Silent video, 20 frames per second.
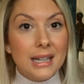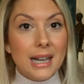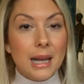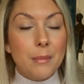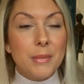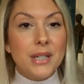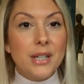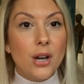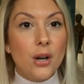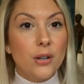
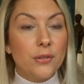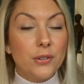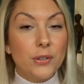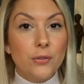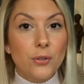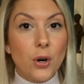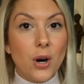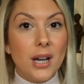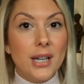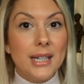Let me know if
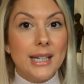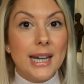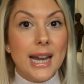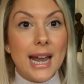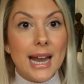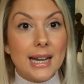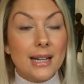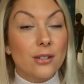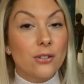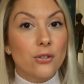you've got any
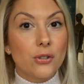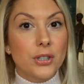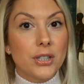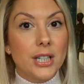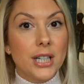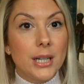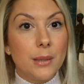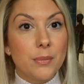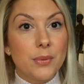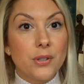extra
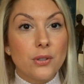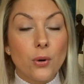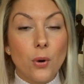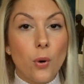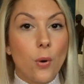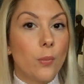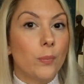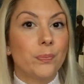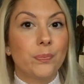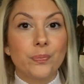tips
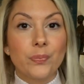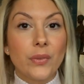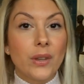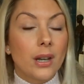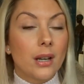or,